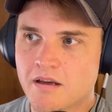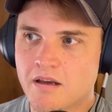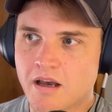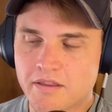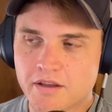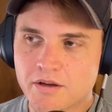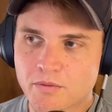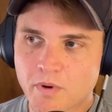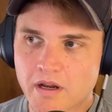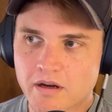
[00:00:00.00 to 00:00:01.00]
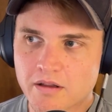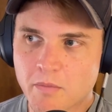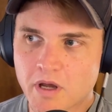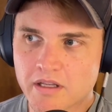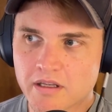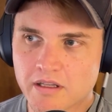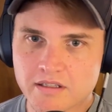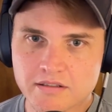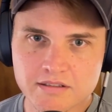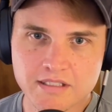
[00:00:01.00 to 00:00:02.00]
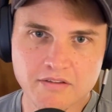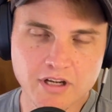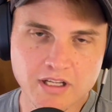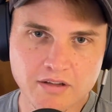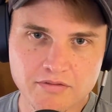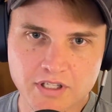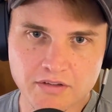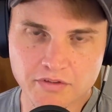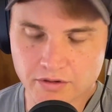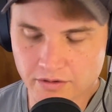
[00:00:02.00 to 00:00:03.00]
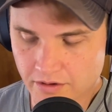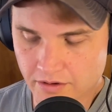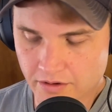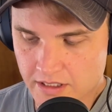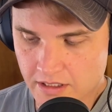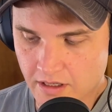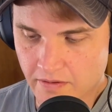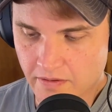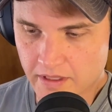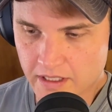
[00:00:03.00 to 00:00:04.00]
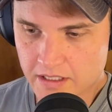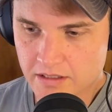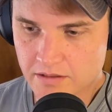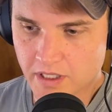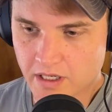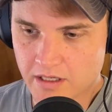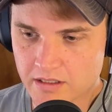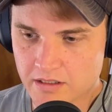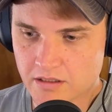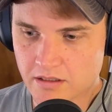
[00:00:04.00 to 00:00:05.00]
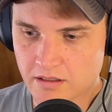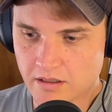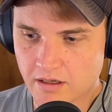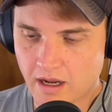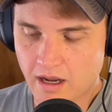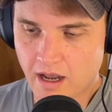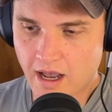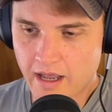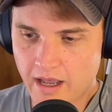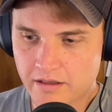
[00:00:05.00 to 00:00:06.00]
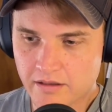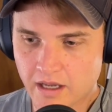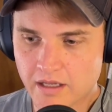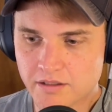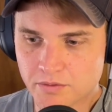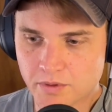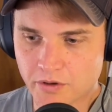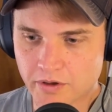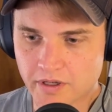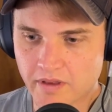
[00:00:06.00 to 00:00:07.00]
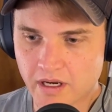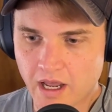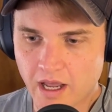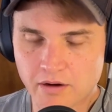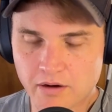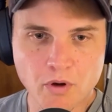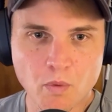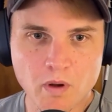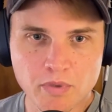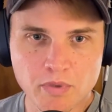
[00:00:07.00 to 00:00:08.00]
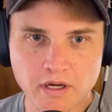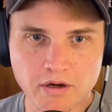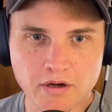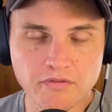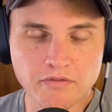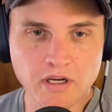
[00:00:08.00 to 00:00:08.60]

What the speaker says: I think you're right on the money. And Devon, I'd love to give your thoughts on this because I do agree that I don't know what player could have done it